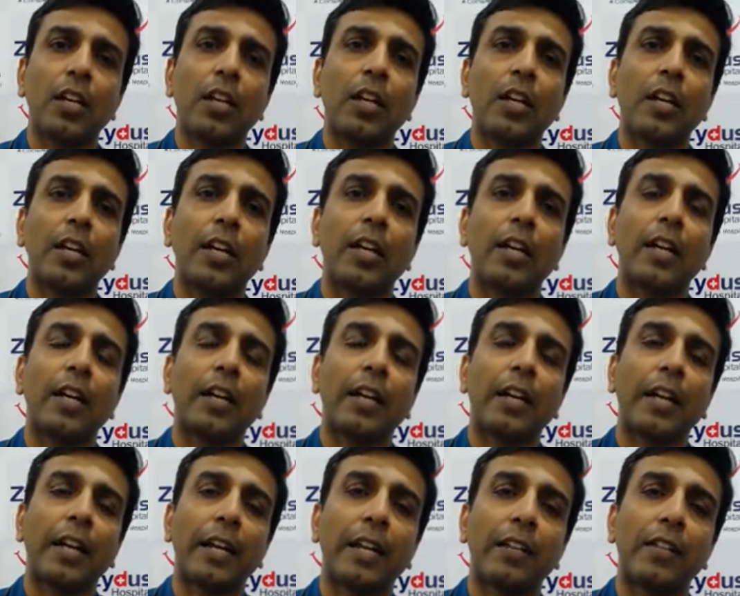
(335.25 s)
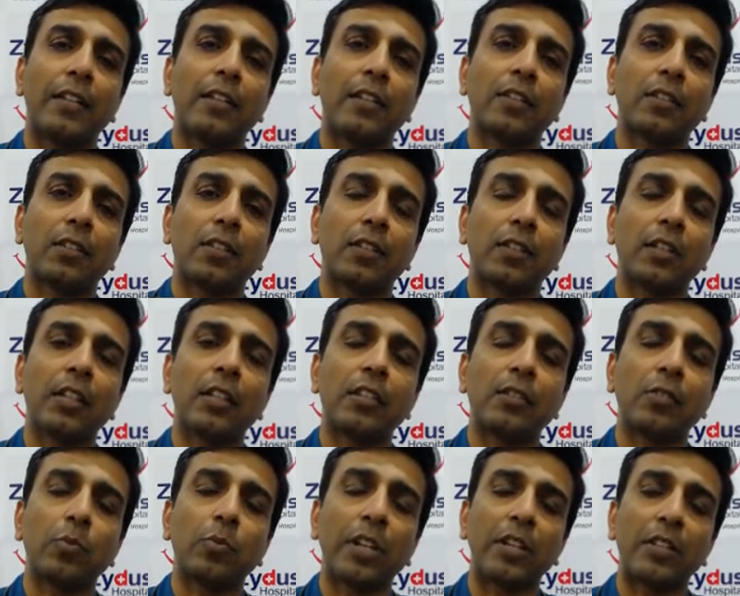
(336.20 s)
And the third
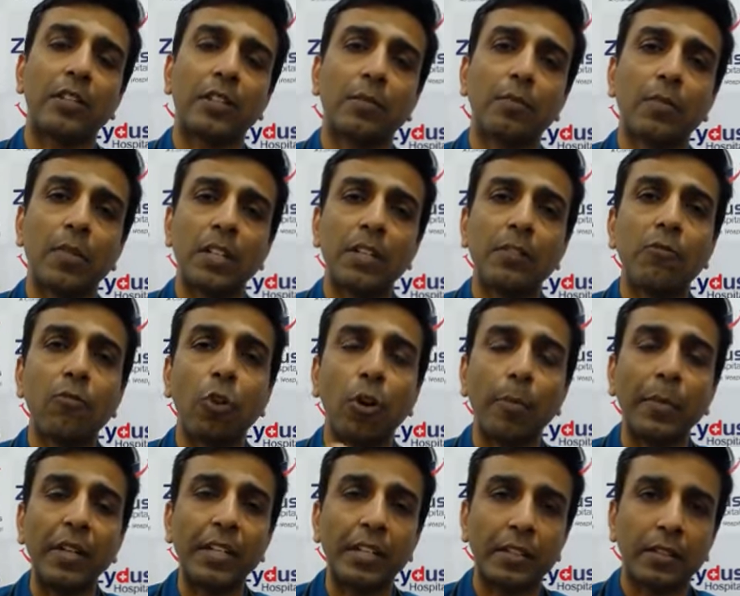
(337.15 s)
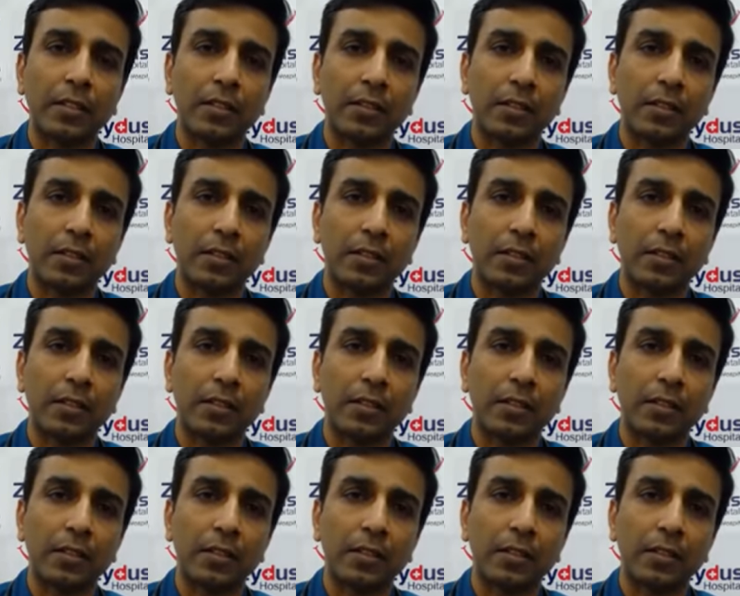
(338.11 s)
is when somebody vomit,